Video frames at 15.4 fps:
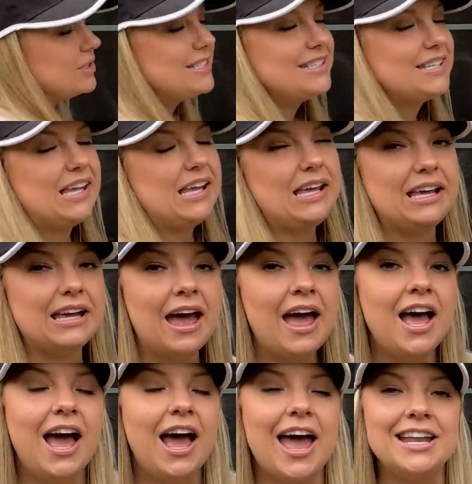see,
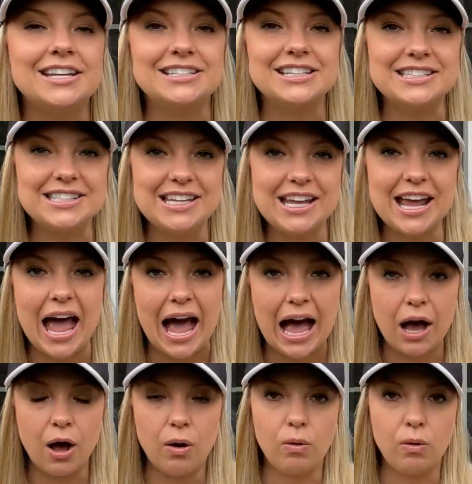and to see
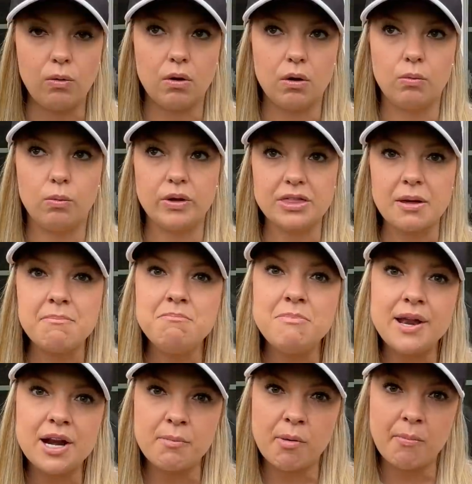how, what the
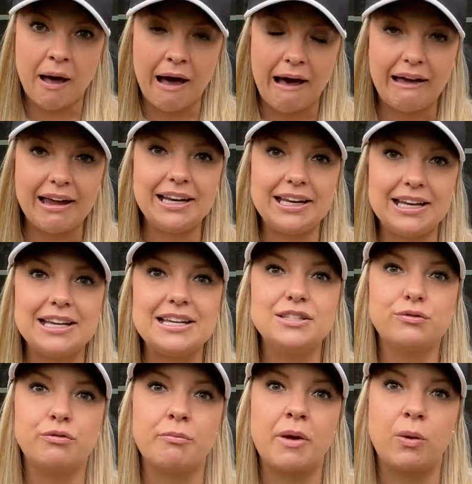minimum height is
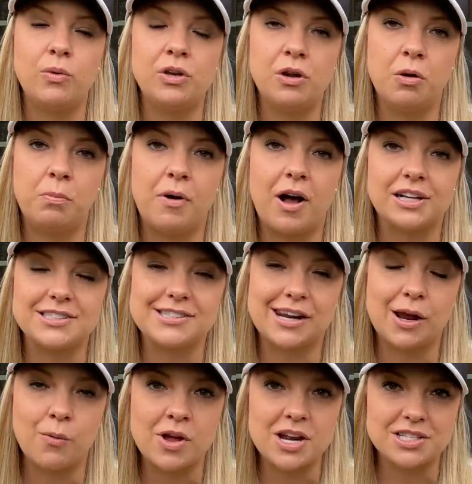for my window box that
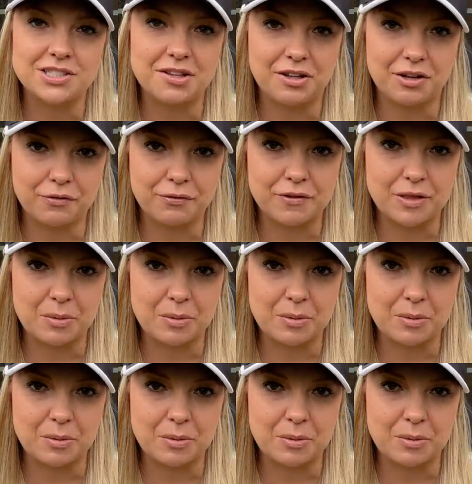I wanted to look for the